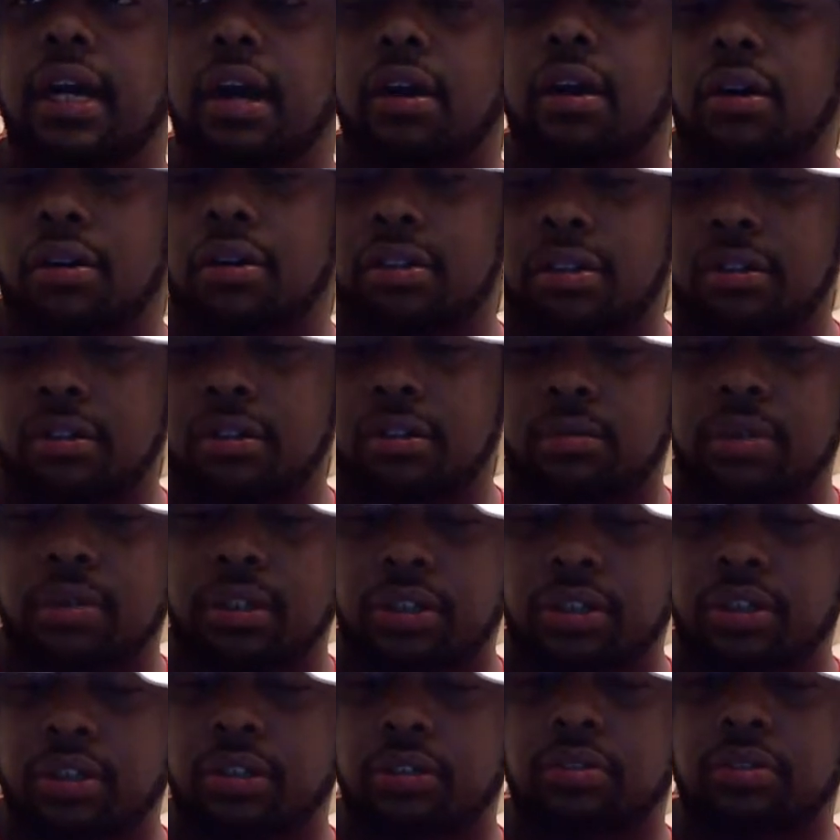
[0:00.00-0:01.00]
I also
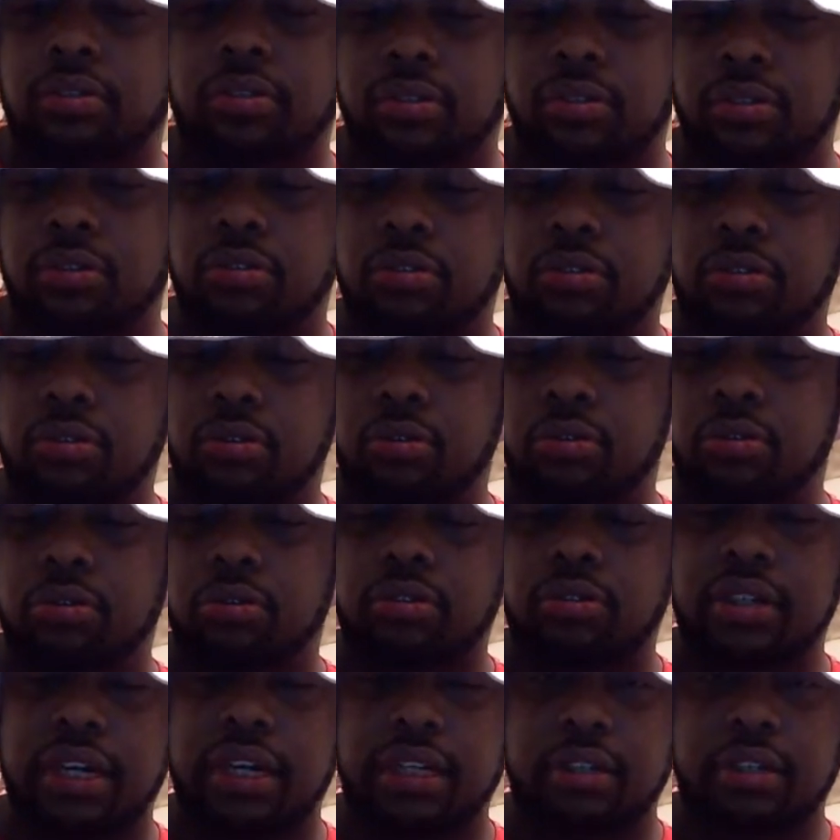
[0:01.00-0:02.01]
want you
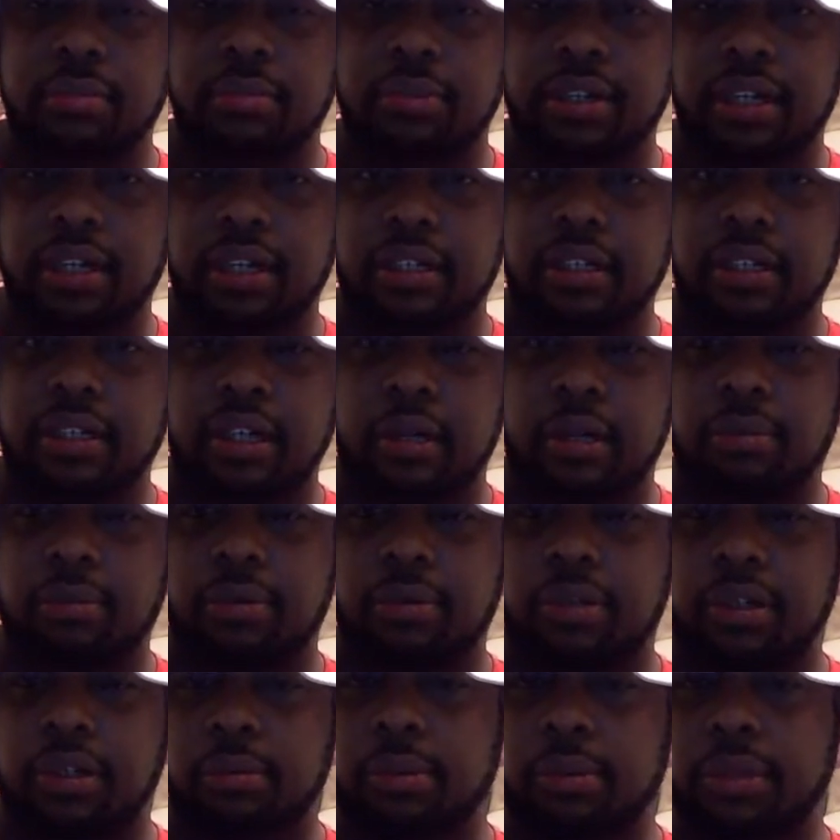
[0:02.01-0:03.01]
to text me at the
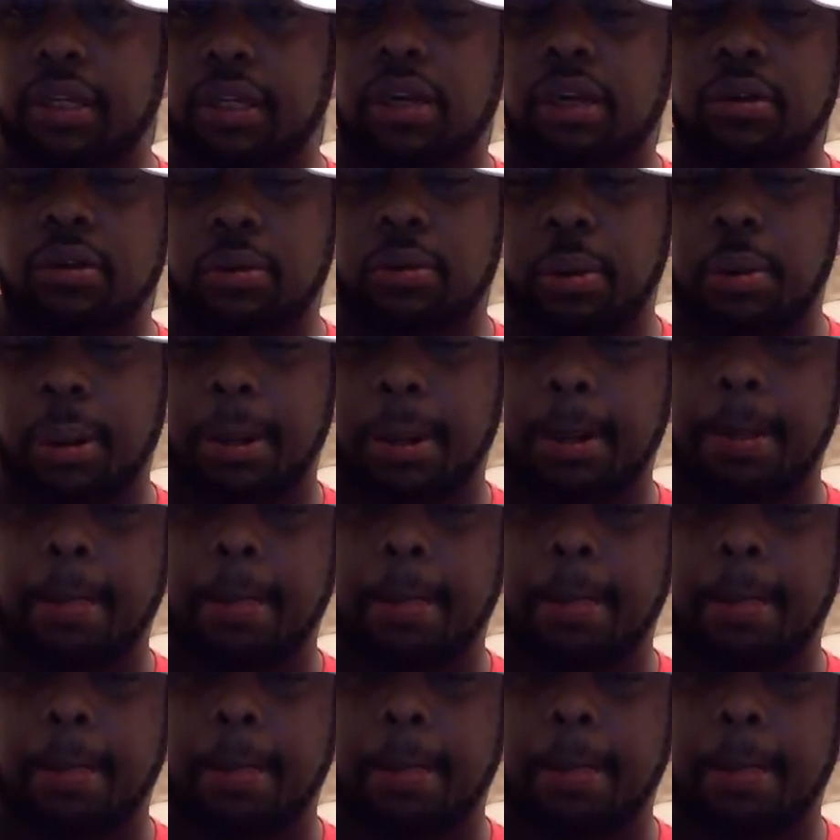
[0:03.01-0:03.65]
number below.